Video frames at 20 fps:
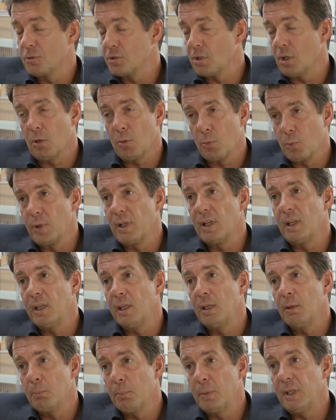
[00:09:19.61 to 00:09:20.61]
So
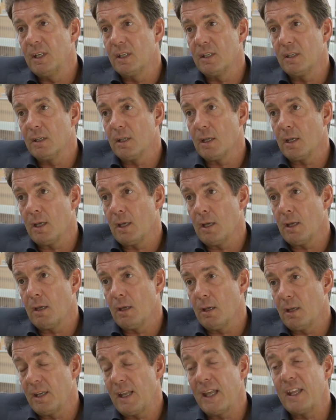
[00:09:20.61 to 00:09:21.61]
really be
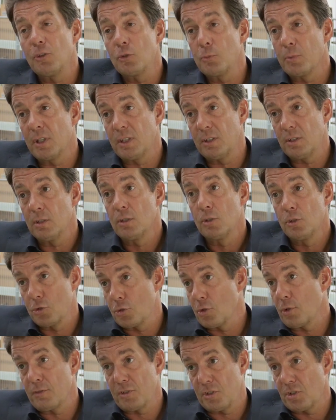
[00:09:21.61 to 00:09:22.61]
an end-to-end
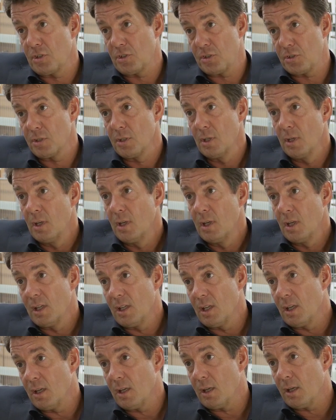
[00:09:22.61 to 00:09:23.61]
services
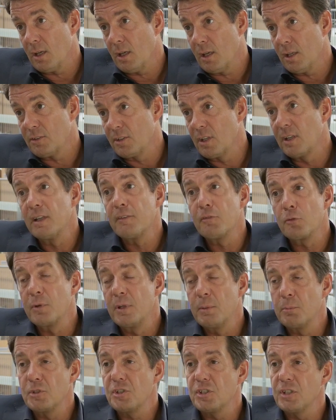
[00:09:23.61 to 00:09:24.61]

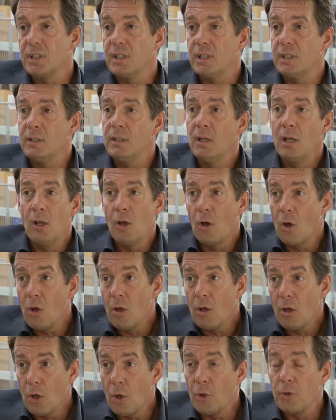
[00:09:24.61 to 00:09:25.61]
delivery machine
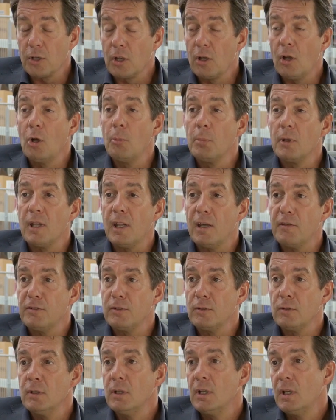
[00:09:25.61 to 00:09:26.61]
on a global
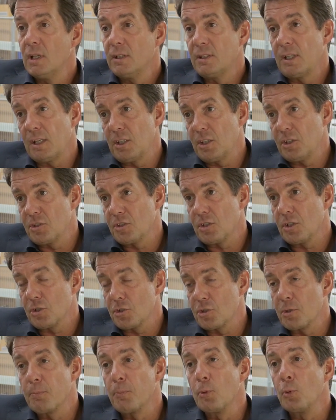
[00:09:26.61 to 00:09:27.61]
level that is
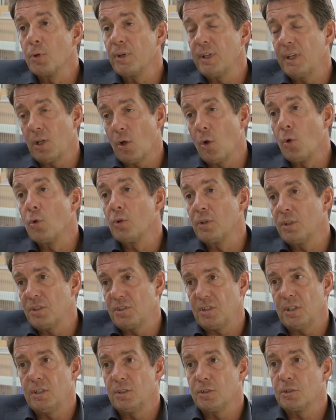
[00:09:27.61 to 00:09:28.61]
supporting all
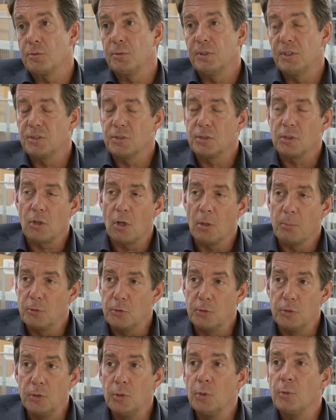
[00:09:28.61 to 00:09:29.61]
these industries to come
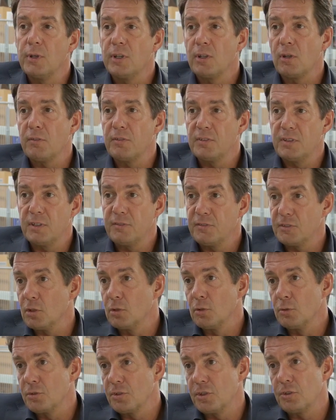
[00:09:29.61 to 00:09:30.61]
to new innovative
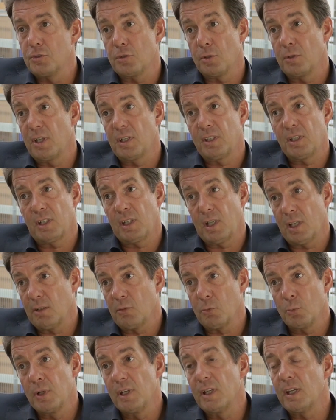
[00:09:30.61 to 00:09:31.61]
solutions so that they
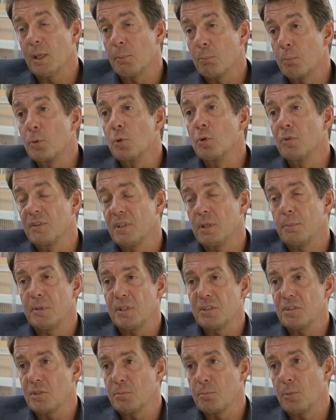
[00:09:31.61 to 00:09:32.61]
can really improve their
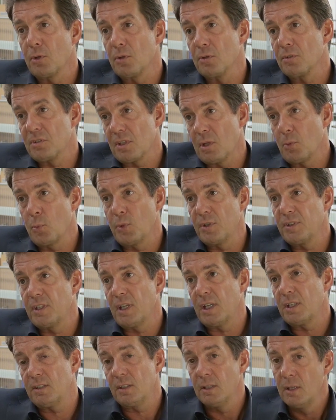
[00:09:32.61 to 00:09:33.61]
business models, and with
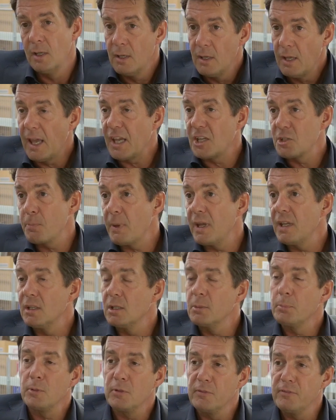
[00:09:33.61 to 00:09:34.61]
that expand
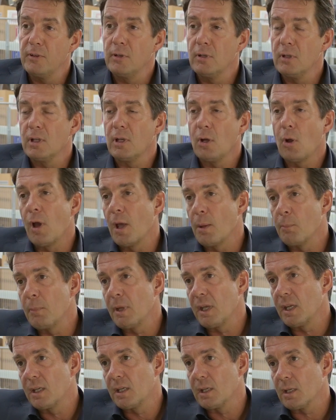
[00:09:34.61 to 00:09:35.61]
their portfolio and
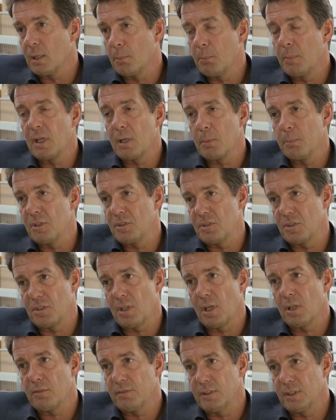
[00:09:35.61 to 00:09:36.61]
make better business
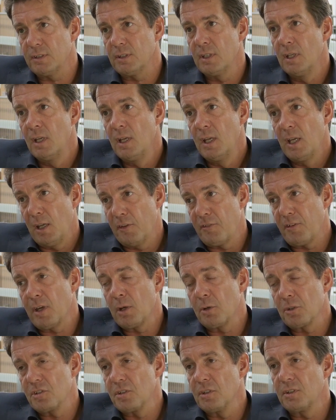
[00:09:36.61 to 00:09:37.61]
out of it. If
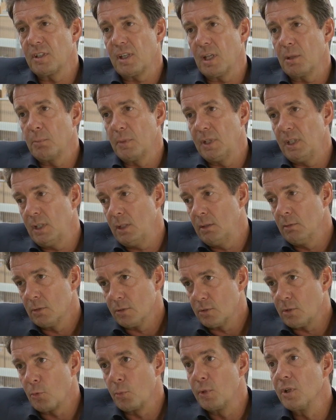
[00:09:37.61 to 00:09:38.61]
Ericsson can be
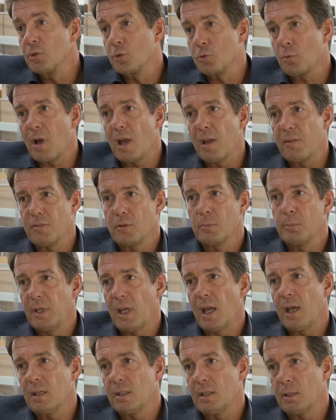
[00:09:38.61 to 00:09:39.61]
the real driver
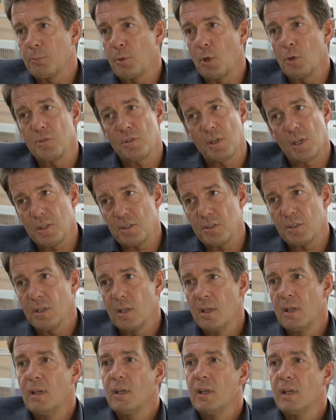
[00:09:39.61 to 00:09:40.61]
behind that process,
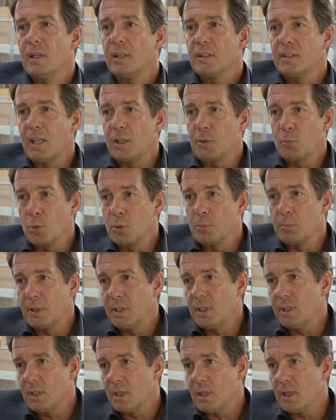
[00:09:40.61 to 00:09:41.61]
that would
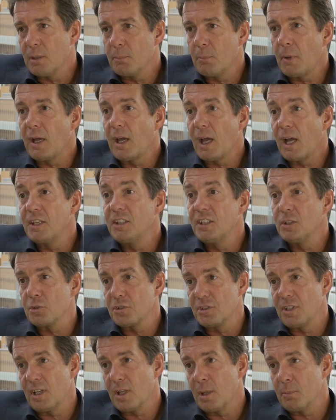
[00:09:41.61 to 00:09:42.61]
be my ideal
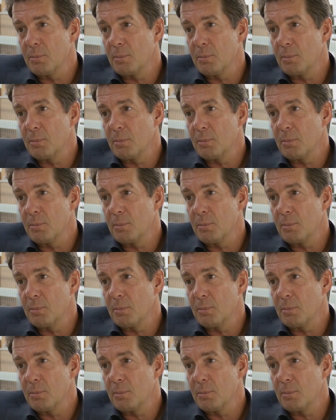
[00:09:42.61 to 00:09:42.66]
setup.